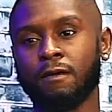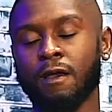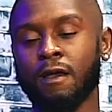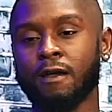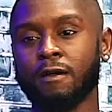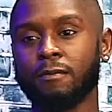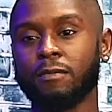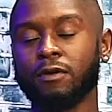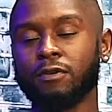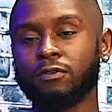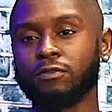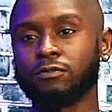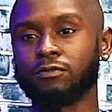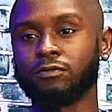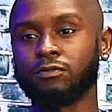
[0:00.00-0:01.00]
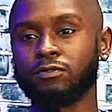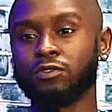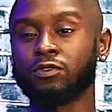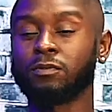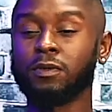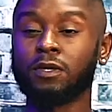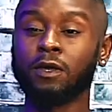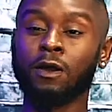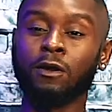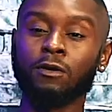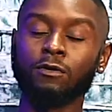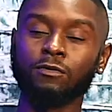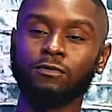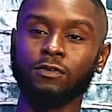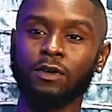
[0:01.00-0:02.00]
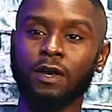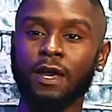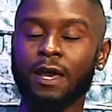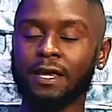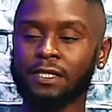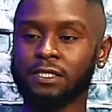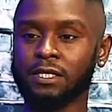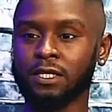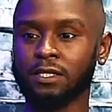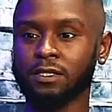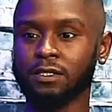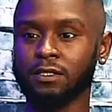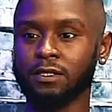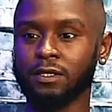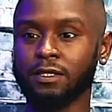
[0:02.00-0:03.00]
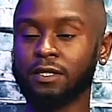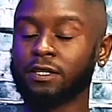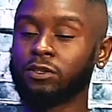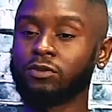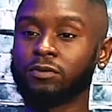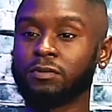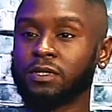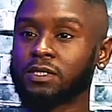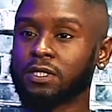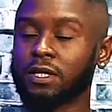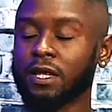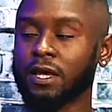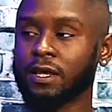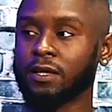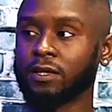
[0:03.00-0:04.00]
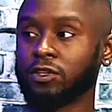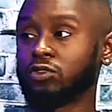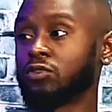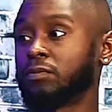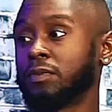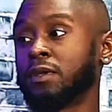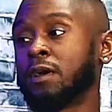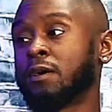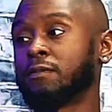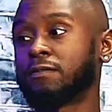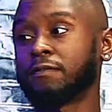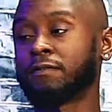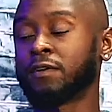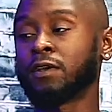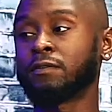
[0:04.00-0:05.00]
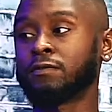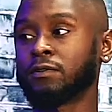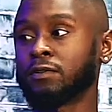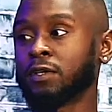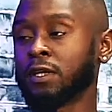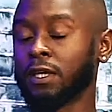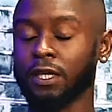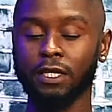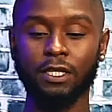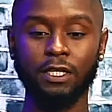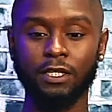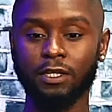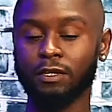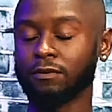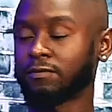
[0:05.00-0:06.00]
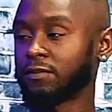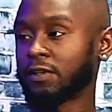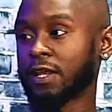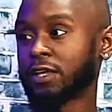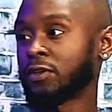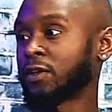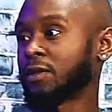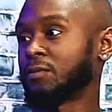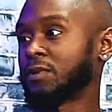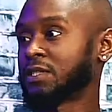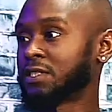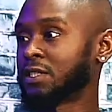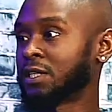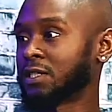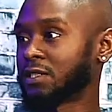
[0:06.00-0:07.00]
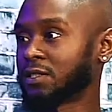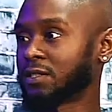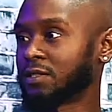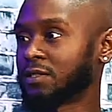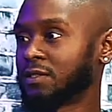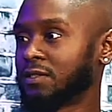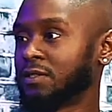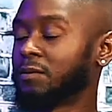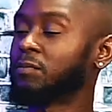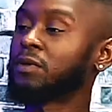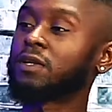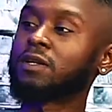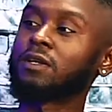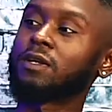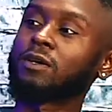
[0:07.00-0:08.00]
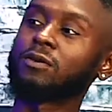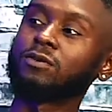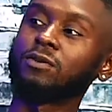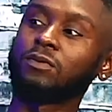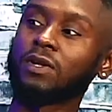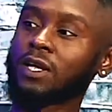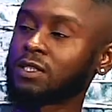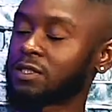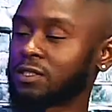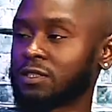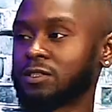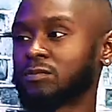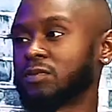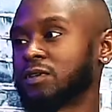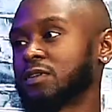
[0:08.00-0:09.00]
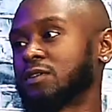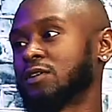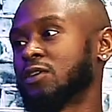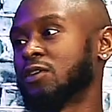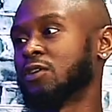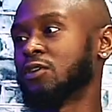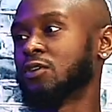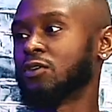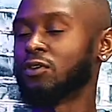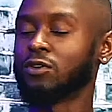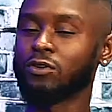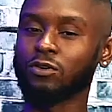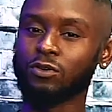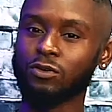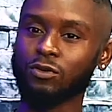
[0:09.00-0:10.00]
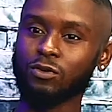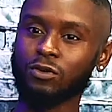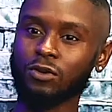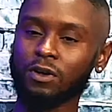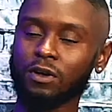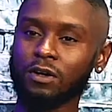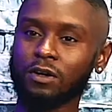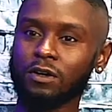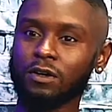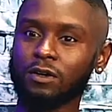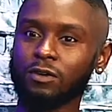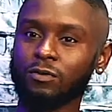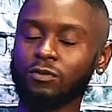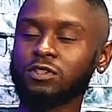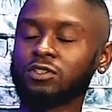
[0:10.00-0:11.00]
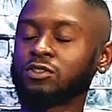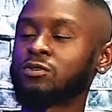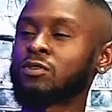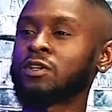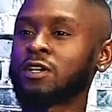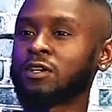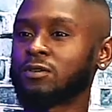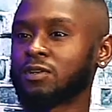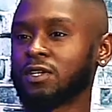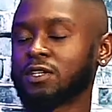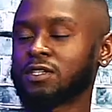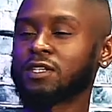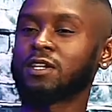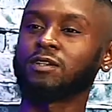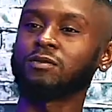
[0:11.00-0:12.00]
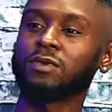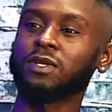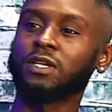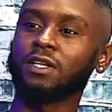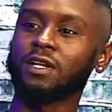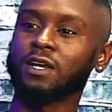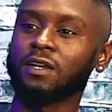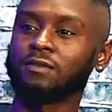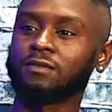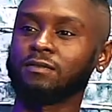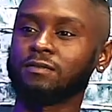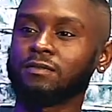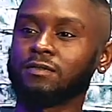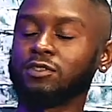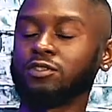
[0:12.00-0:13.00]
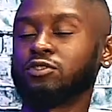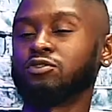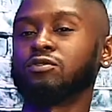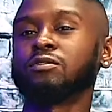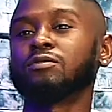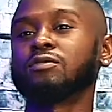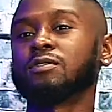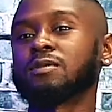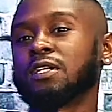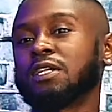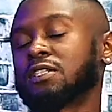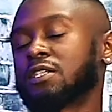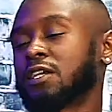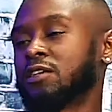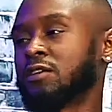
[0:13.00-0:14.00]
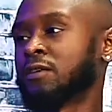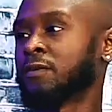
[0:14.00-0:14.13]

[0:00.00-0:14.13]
ah bro, you could be gone for a hot second and then you'll miss a lot. And you'll be gone for forever and then it'll feel like you ain't miss nothing, depending on the relationship and uh what's going on in a certain man like, Cause you know what I'm saying? That's but that's